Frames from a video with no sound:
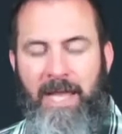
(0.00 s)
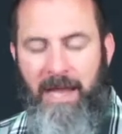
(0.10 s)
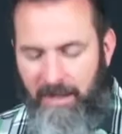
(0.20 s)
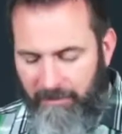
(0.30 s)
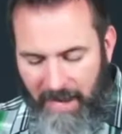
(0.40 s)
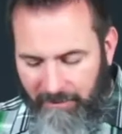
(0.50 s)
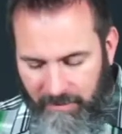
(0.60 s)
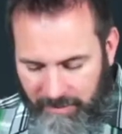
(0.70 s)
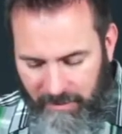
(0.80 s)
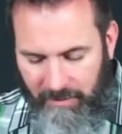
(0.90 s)
And if you have
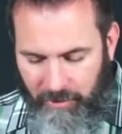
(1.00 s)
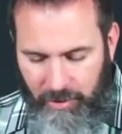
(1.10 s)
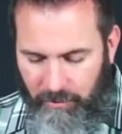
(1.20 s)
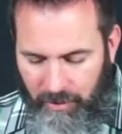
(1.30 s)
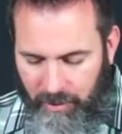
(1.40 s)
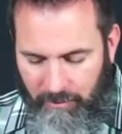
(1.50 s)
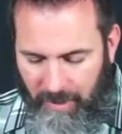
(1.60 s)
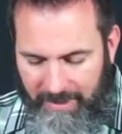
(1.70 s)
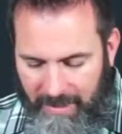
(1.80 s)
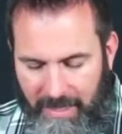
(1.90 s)
just a little journal, you can
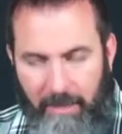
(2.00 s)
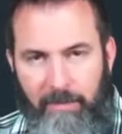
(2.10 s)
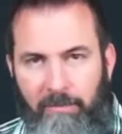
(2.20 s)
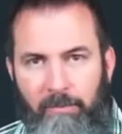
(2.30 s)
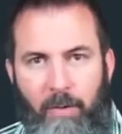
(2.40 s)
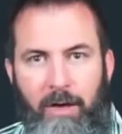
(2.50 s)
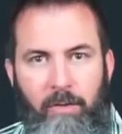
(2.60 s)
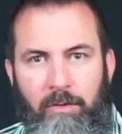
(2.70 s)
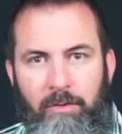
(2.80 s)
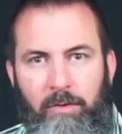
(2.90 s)
write that down. What,
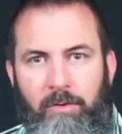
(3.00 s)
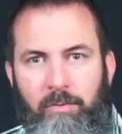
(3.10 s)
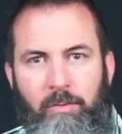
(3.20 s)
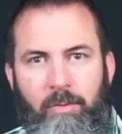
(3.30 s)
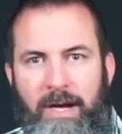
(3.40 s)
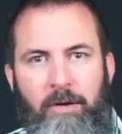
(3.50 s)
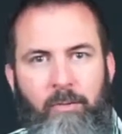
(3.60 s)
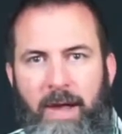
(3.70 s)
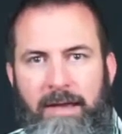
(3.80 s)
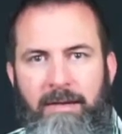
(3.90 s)
who, where,
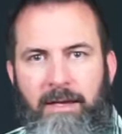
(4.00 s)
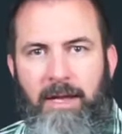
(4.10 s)
when.